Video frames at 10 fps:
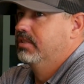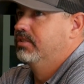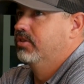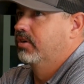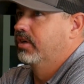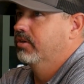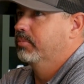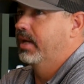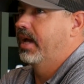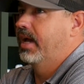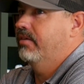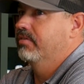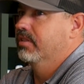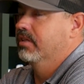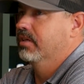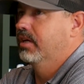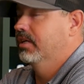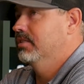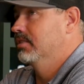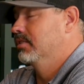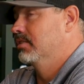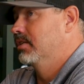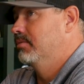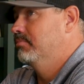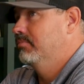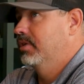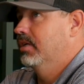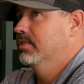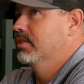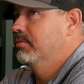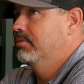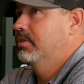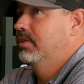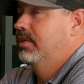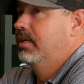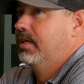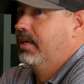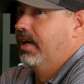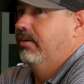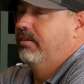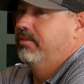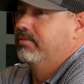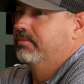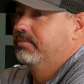talking on behalf of I guess it's the same concept. I don't know.